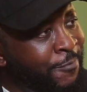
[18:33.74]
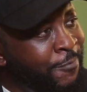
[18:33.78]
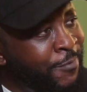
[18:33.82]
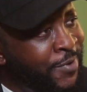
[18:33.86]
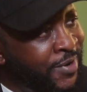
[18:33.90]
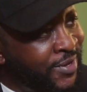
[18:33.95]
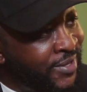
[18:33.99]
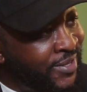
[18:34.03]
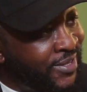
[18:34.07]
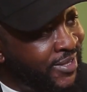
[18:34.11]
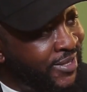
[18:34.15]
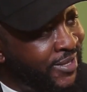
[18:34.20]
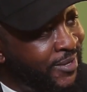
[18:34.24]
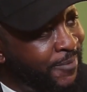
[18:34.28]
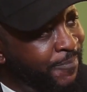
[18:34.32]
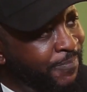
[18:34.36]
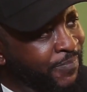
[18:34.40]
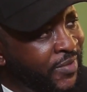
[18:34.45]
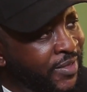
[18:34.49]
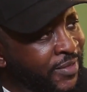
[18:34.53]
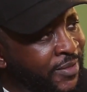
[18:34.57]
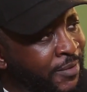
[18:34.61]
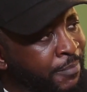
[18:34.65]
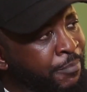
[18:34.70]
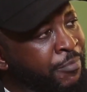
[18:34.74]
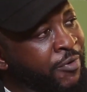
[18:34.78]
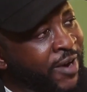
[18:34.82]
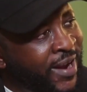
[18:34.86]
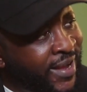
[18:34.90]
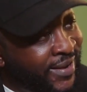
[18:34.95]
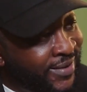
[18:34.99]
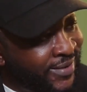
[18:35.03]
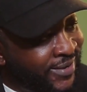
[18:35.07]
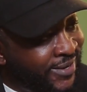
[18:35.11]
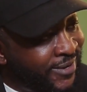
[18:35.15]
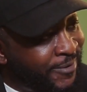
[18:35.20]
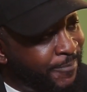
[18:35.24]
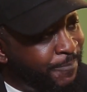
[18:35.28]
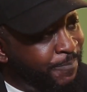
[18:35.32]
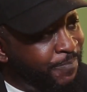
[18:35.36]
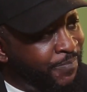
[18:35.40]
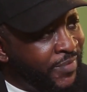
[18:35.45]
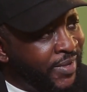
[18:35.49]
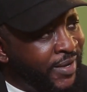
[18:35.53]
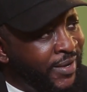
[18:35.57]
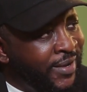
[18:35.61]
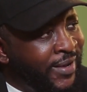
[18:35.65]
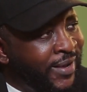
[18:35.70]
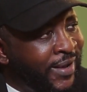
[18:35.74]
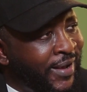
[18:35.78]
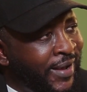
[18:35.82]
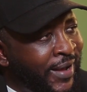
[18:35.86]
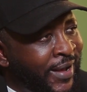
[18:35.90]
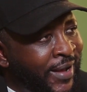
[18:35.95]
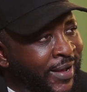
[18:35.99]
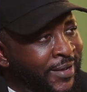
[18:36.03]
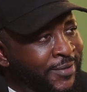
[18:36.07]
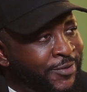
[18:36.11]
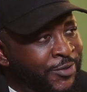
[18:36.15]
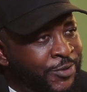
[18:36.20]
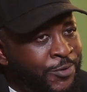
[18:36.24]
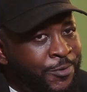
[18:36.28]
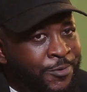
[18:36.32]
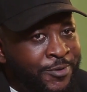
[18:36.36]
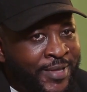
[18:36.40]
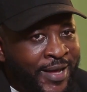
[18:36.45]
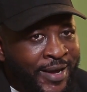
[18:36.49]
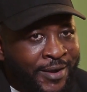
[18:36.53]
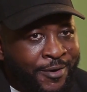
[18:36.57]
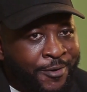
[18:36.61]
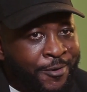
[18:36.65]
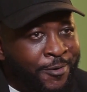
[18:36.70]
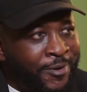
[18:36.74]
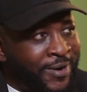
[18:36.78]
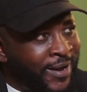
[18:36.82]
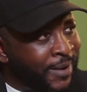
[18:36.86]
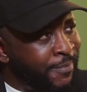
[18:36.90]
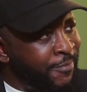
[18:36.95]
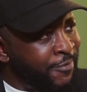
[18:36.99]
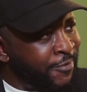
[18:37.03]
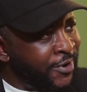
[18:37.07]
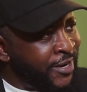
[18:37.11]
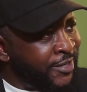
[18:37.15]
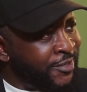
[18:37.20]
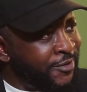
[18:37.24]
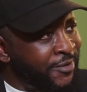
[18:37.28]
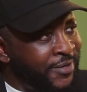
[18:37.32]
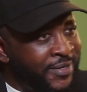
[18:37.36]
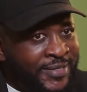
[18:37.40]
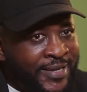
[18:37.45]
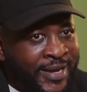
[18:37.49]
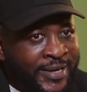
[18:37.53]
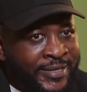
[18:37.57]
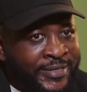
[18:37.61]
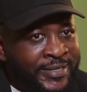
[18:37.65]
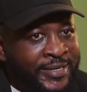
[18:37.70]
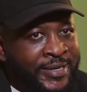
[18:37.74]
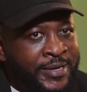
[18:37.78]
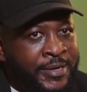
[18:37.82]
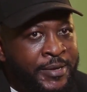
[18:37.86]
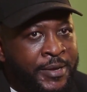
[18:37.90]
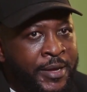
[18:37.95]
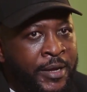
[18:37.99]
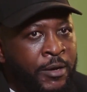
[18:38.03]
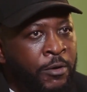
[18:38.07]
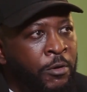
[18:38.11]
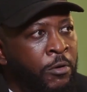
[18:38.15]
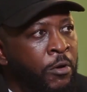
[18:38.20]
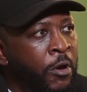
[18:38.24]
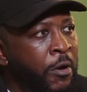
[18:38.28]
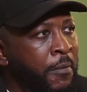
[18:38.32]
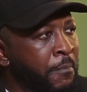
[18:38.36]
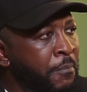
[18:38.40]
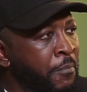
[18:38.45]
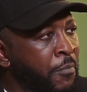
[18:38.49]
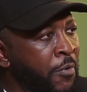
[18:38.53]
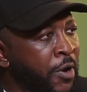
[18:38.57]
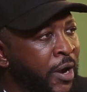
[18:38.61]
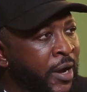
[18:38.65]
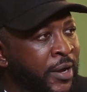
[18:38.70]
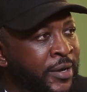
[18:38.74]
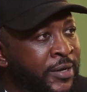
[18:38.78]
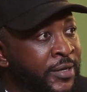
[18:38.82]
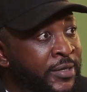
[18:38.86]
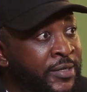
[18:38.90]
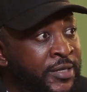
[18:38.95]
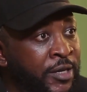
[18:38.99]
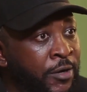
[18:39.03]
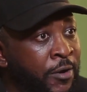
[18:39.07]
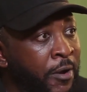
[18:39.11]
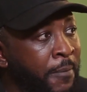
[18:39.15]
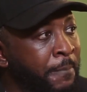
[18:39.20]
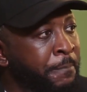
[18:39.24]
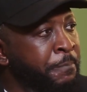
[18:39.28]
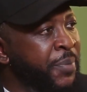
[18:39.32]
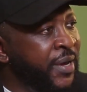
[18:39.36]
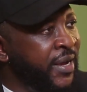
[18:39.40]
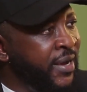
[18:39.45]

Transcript: with the brand. The brand. Uh, so that collaboration is actually a lot more, uh, it's a lot